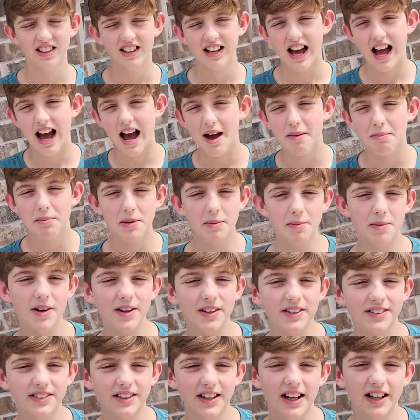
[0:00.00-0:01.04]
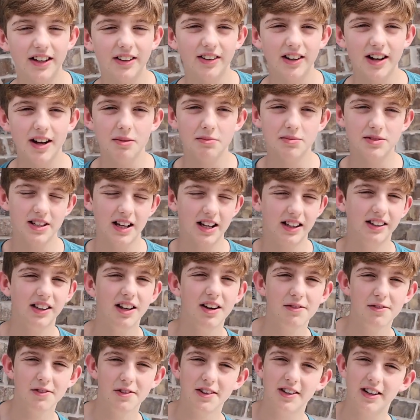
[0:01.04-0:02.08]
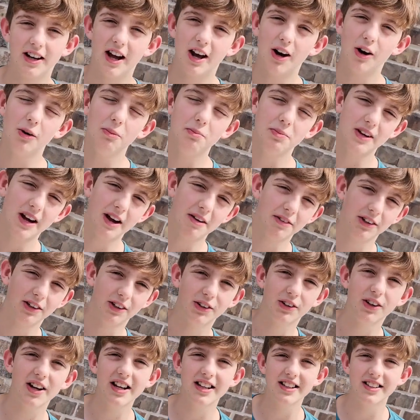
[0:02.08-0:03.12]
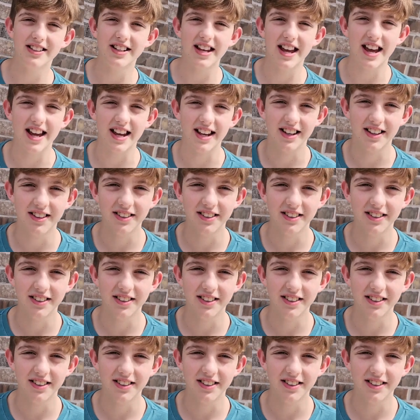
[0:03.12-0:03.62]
Happy birthday, Gramps. I love you, and I hope you have a great day.